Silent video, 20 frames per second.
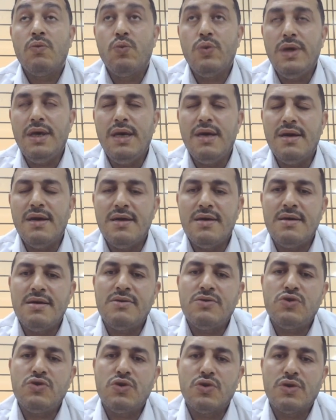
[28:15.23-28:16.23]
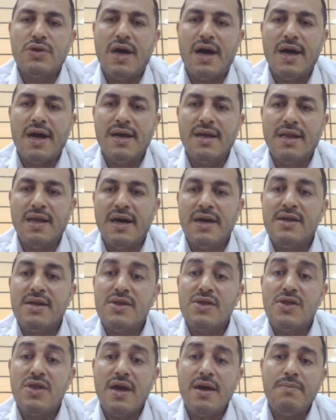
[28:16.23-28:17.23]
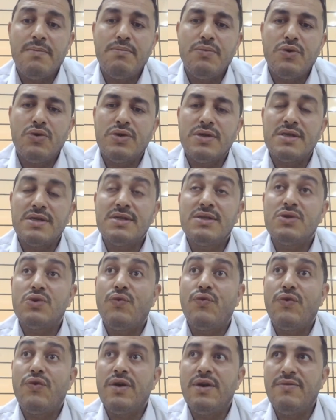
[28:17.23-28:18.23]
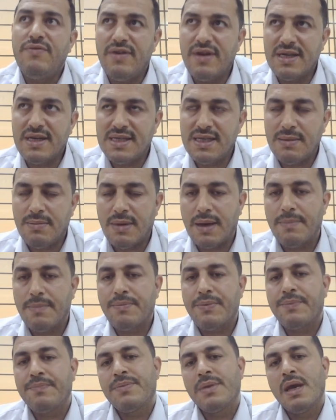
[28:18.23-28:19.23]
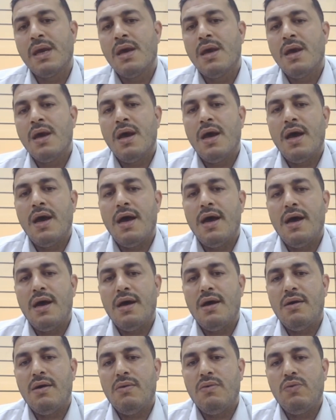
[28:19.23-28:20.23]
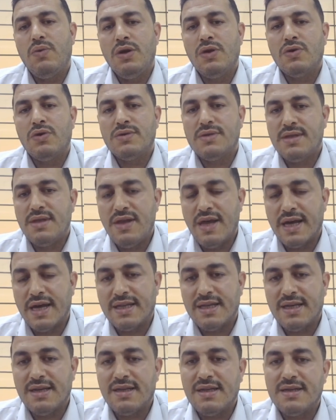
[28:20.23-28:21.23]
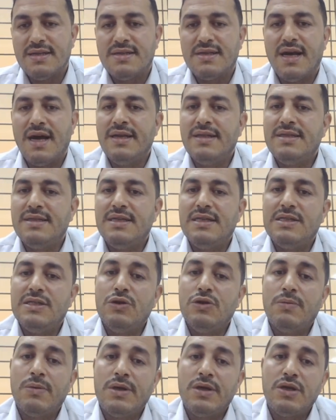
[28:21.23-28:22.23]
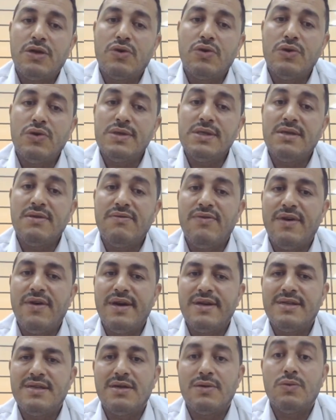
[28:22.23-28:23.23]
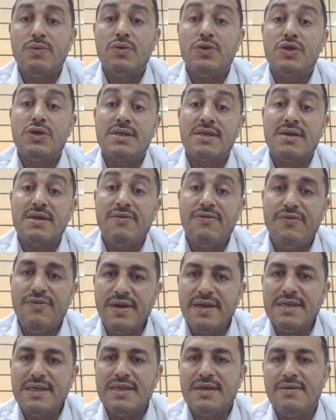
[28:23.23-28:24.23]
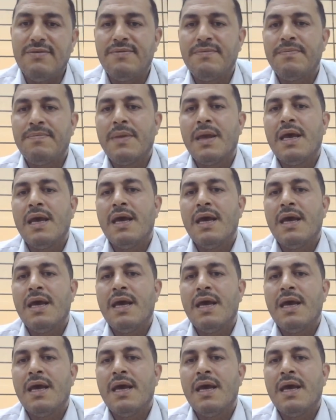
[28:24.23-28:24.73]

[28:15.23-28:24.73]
We here should highlight the importance of infliximab. We know that it is anti-tumor necrosis factor, which is effective.